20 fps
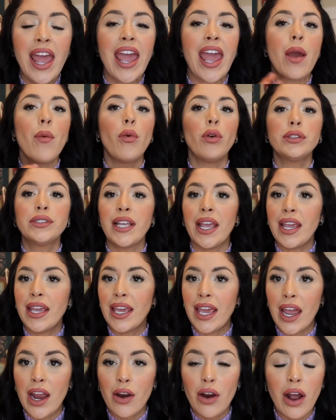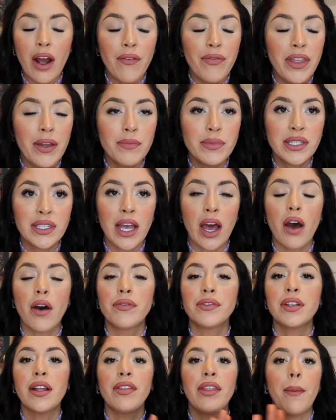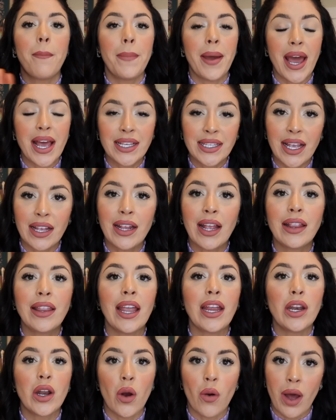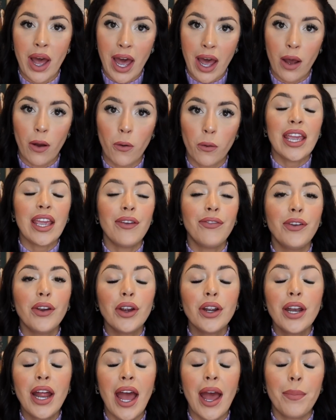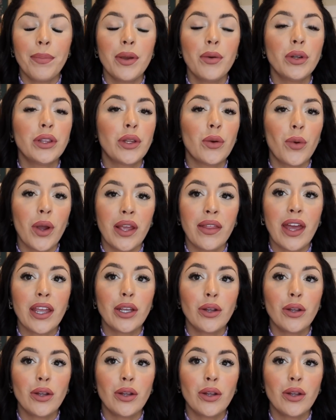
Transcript: and will take care of themselves the best that they know how. If you're unhappy with the way that